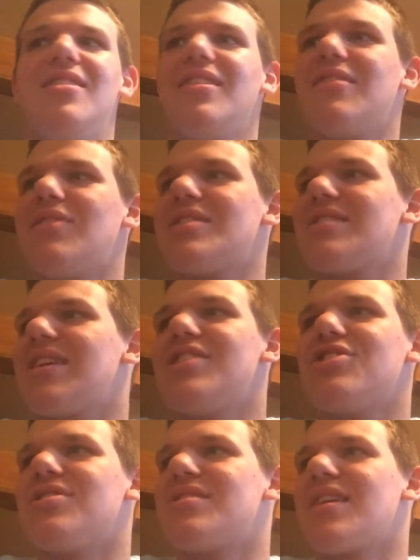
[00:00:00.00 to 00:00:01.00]

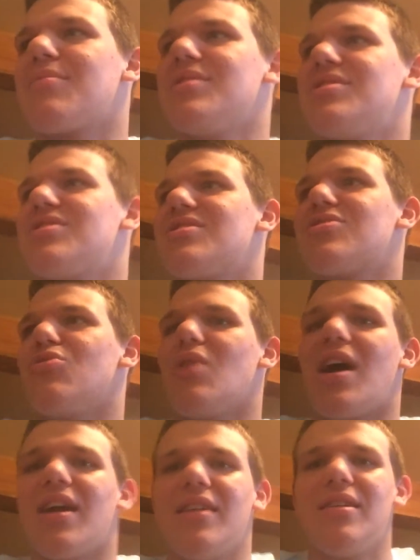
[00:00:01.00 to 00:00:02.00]
investigation segments just do
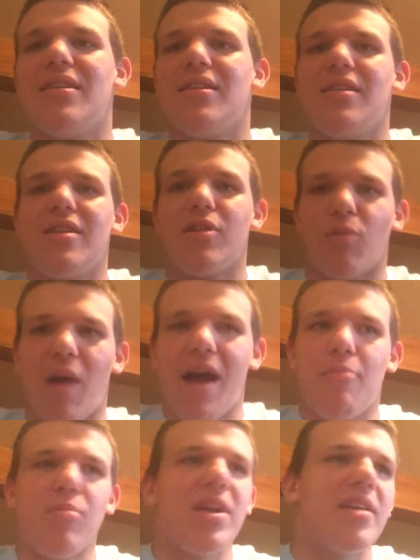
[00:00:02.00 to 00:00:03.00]
not
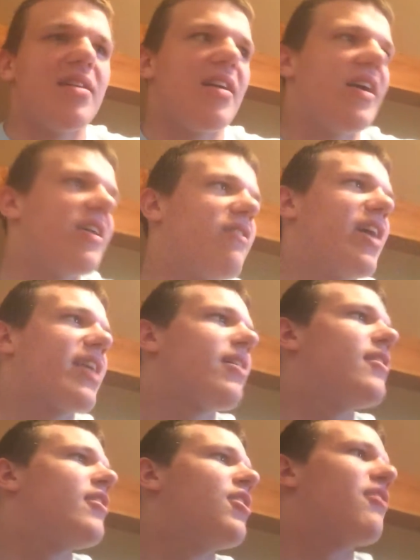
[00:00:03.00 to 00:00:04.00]
grab me. Like
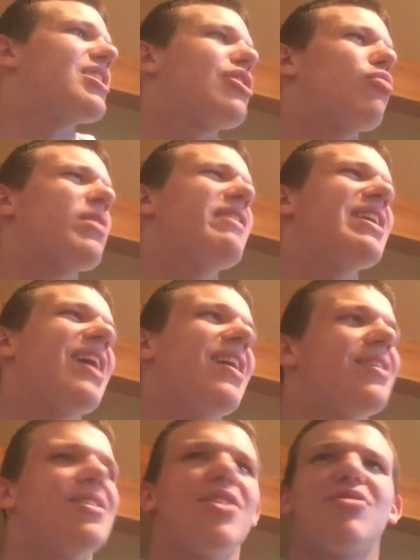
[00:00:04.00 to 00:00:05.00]
they're really
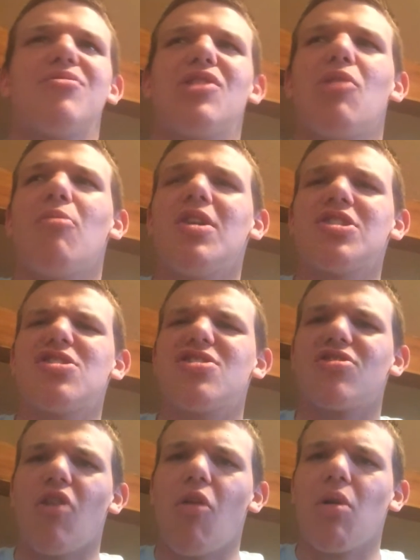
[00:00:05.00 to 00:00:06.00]
kind of they're much
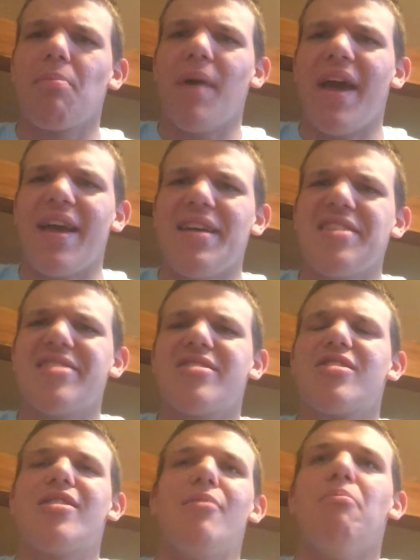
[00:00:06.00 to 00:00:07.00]
slower paced. The